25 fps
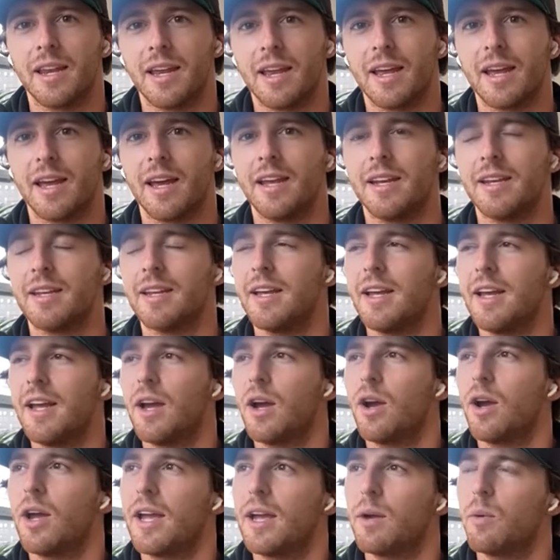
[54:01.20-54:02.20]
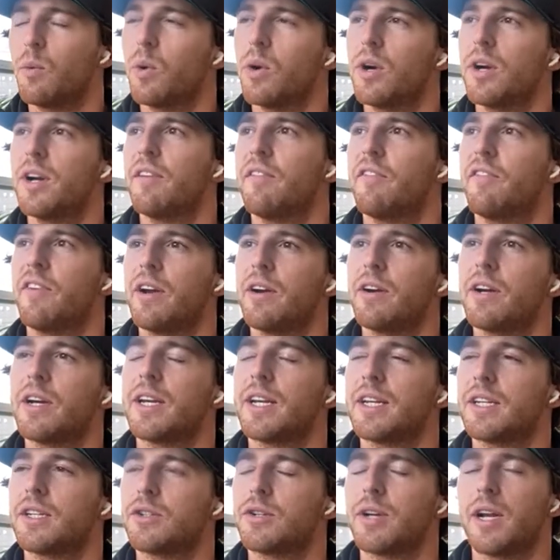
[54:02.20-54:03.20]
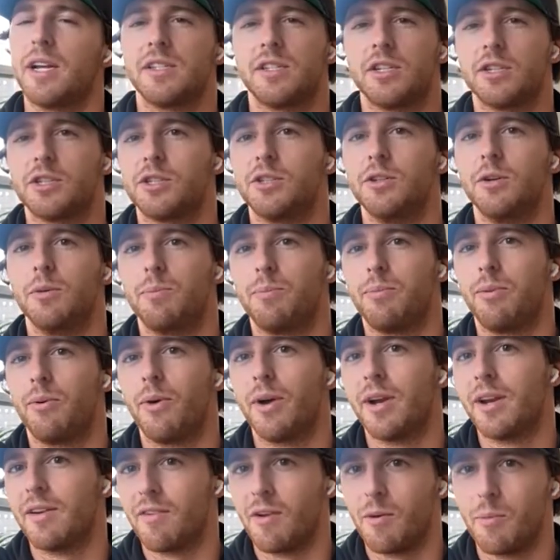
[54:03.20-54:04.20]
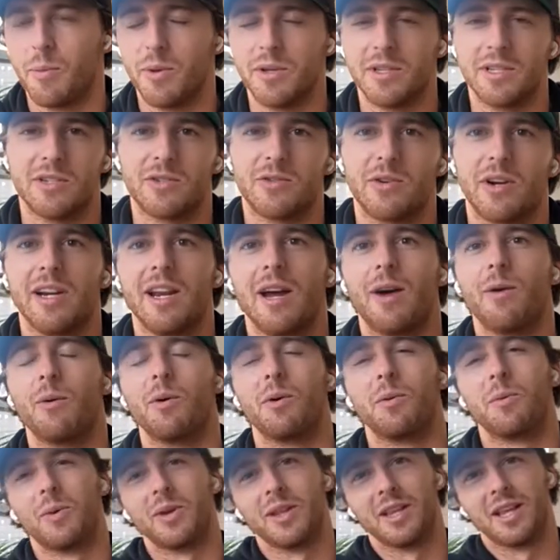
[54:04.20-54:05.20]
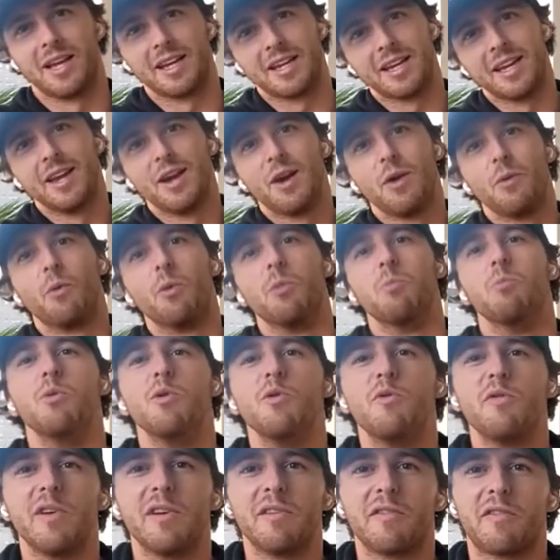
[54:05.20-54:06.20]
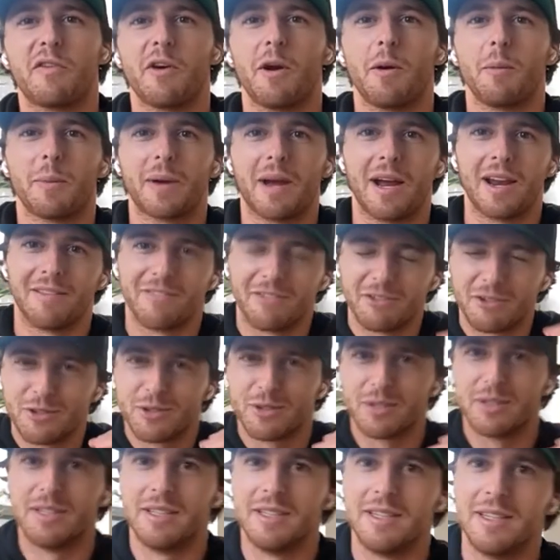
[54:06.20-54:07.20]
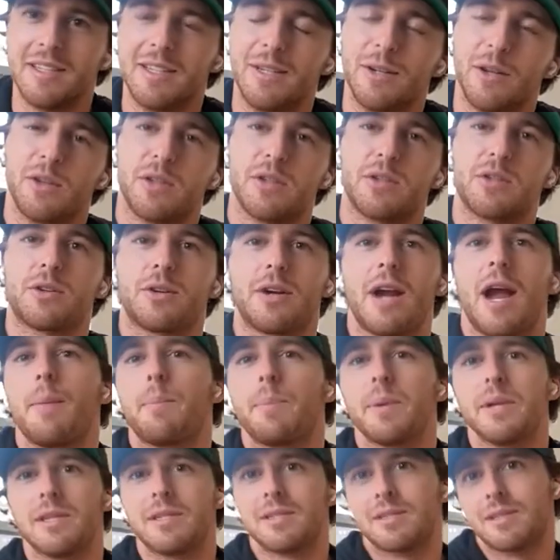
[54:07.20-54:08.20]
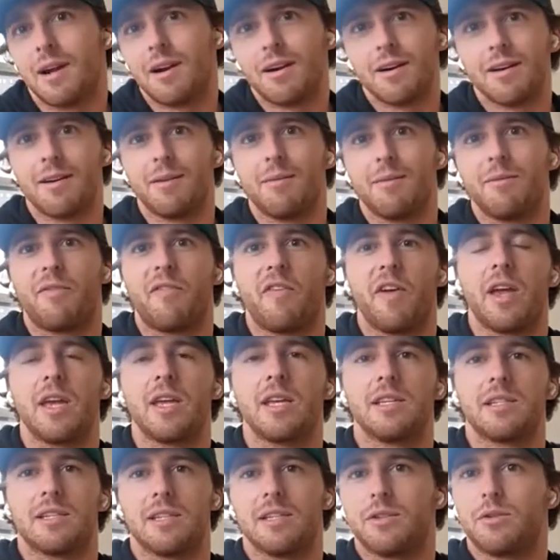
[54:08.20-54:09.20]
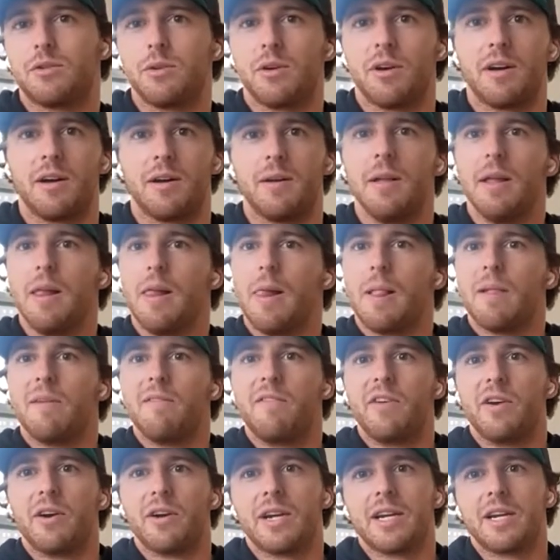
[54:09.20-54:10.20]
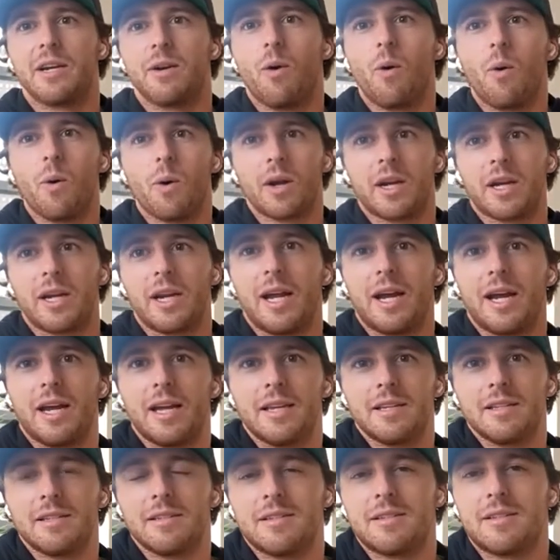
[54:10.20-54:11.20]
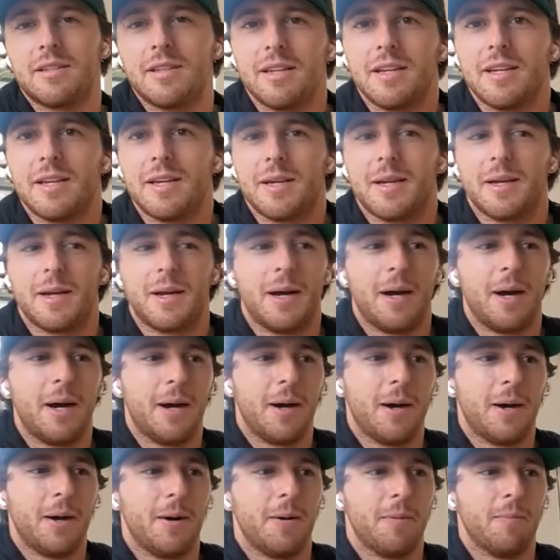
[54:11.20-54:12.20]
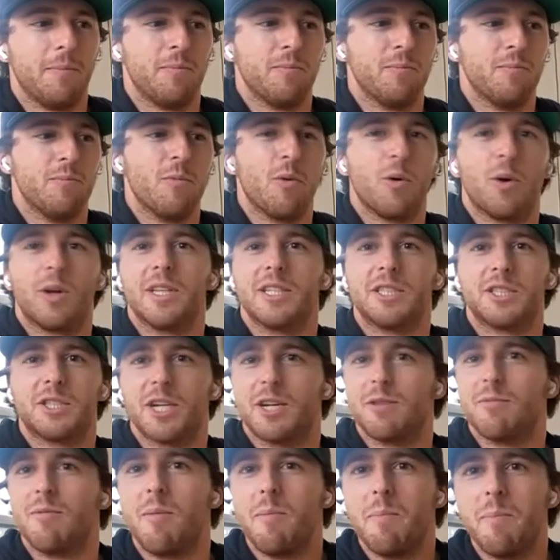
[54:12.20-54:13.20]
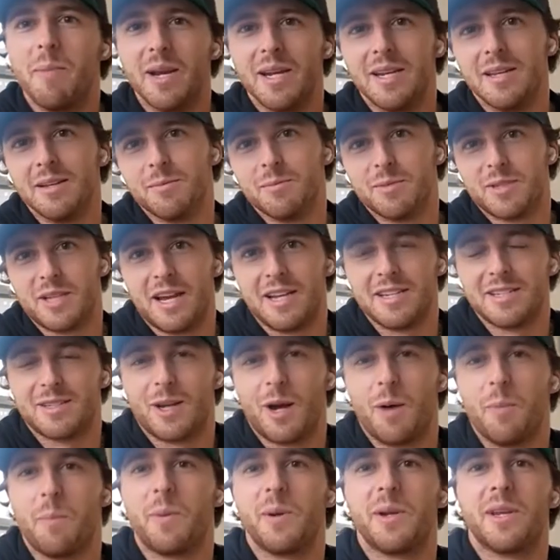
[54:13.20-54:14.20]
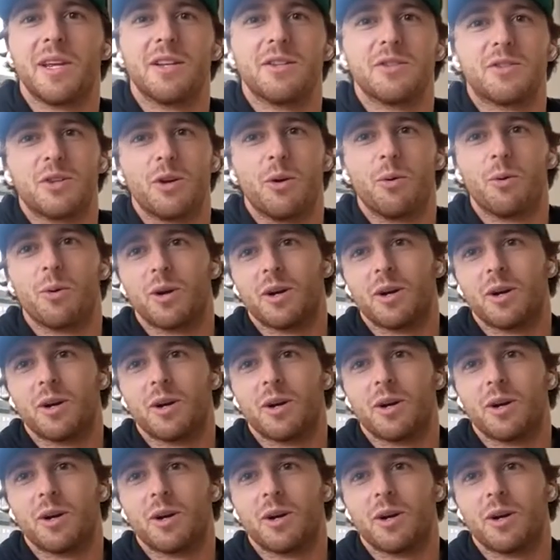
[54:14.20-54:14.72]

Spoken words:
and we're in a very transitional point of our business right now where we're moving from kind of the scrappy startup phase into a very organized, more legitimate medium-sized company. And so